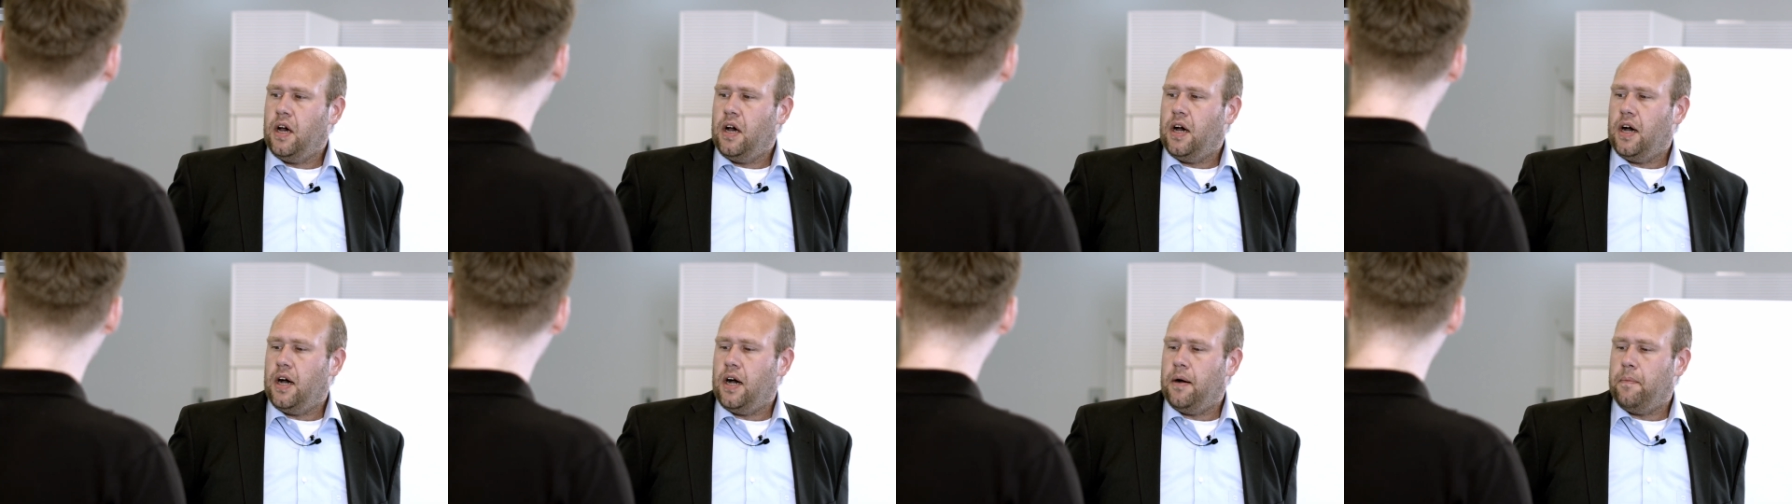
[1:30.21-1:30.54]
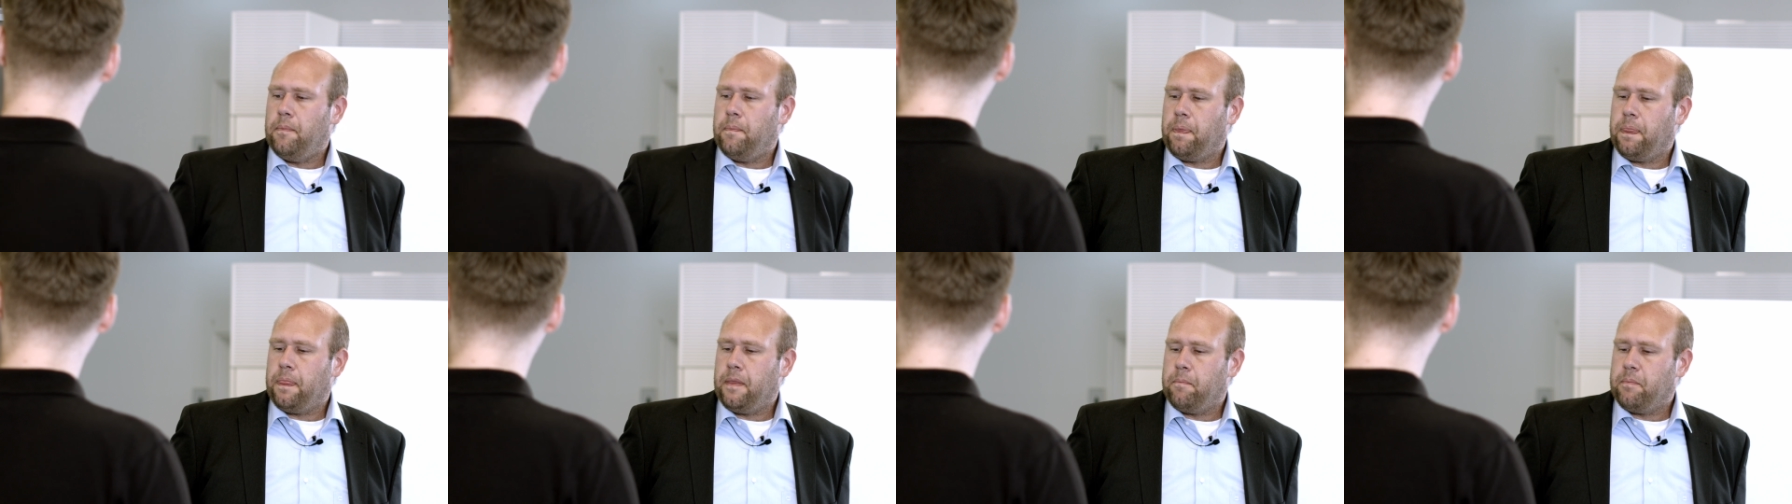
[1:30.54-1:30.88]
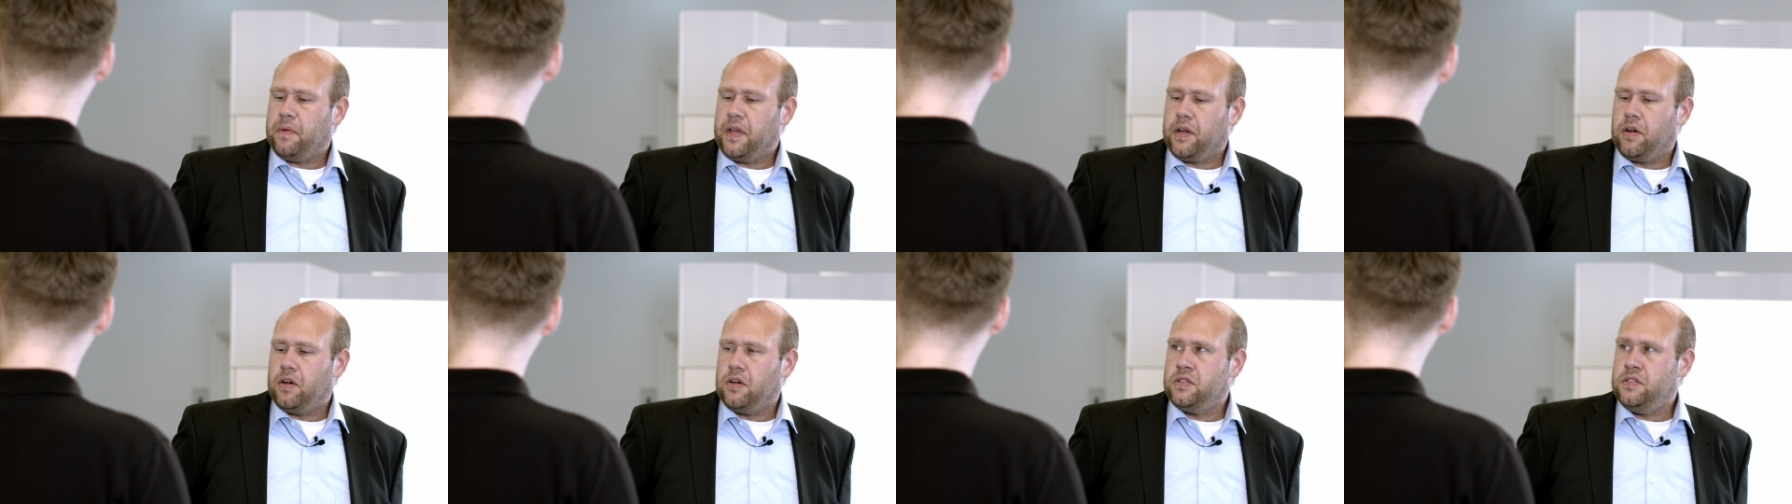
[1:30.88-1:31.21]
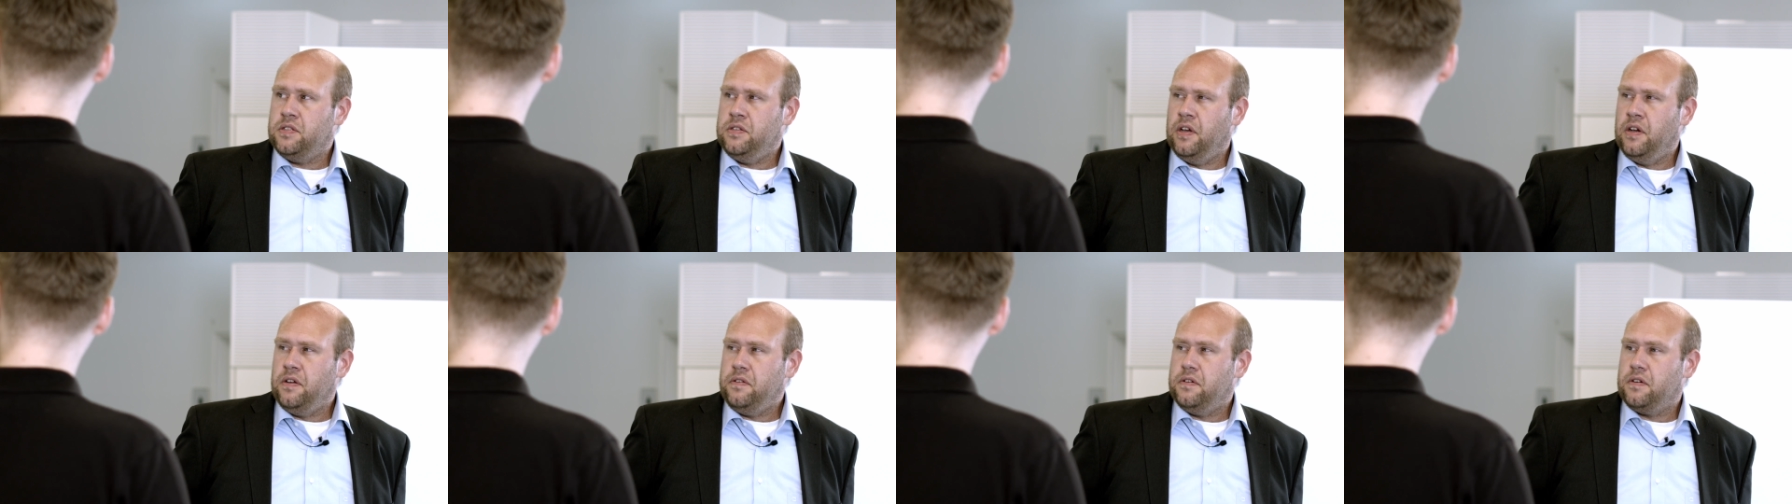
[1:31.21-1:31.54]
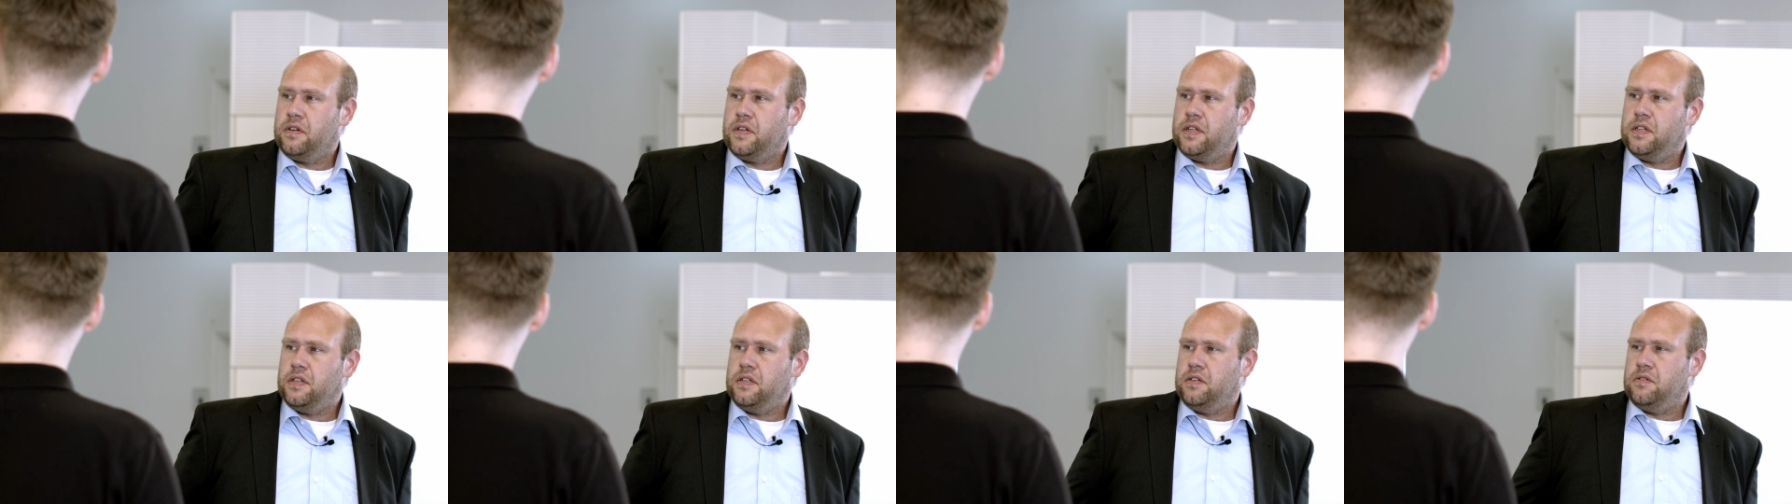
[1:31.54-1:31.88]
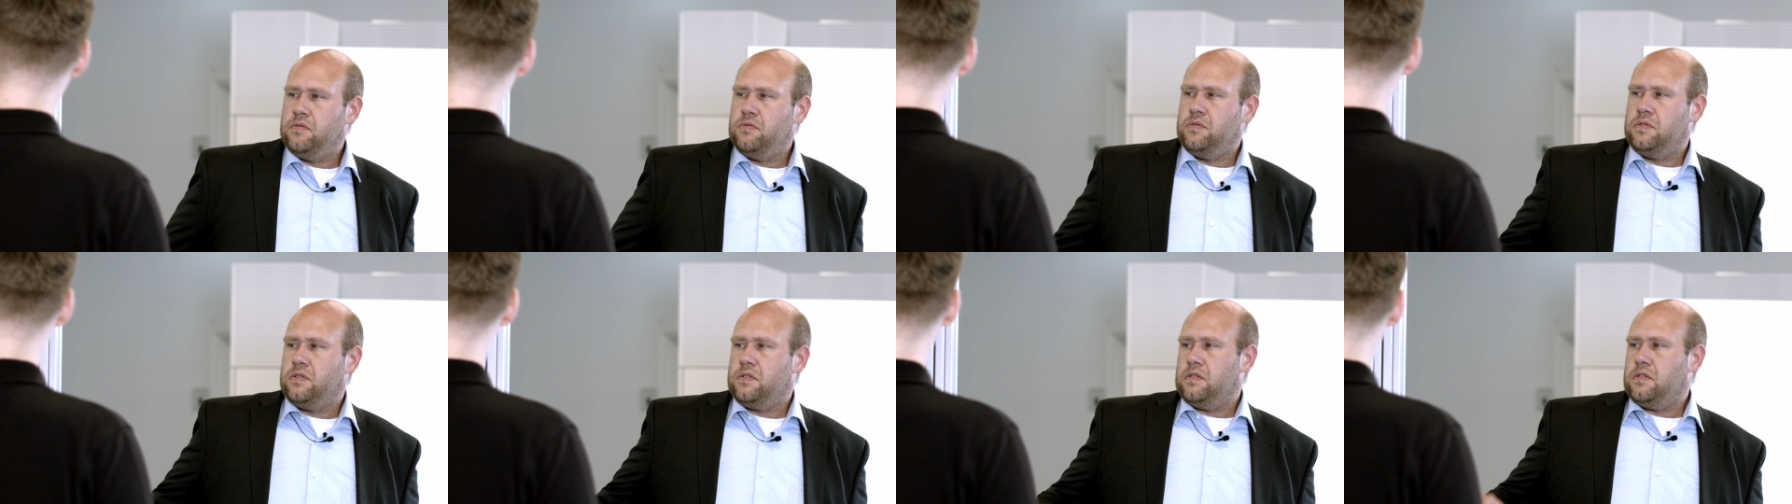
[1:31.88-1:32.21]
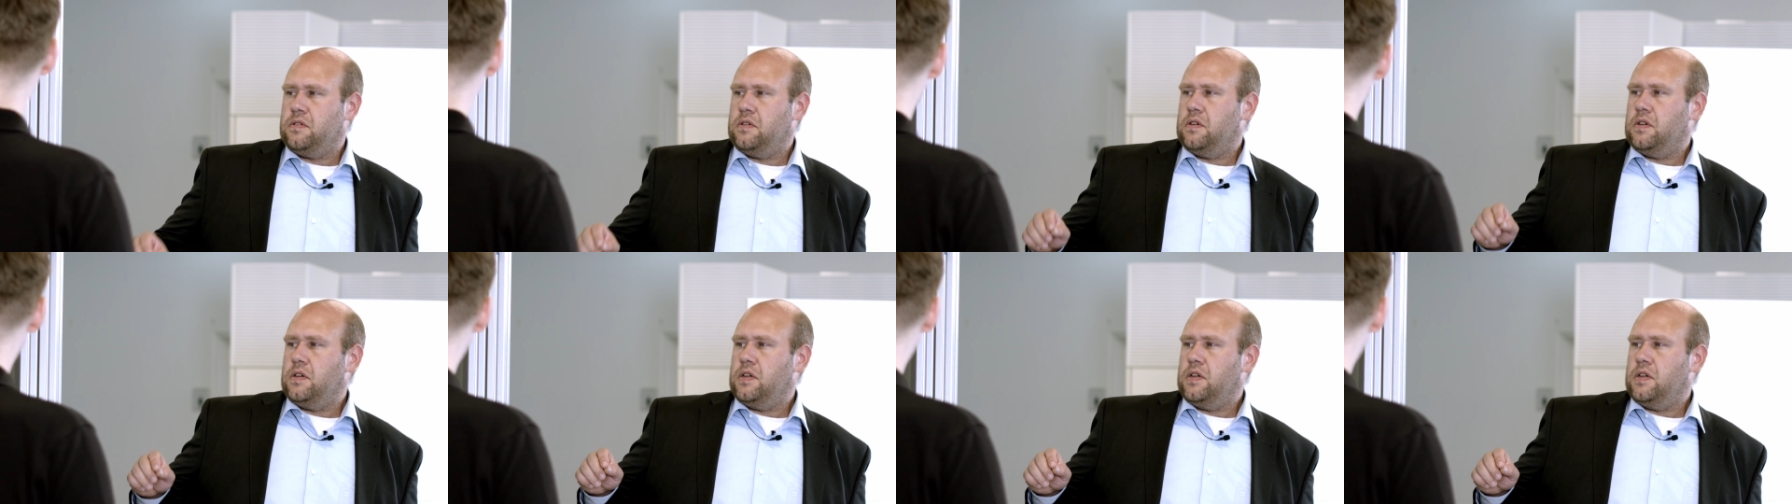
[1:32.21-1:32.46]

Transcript: um, because you, you can use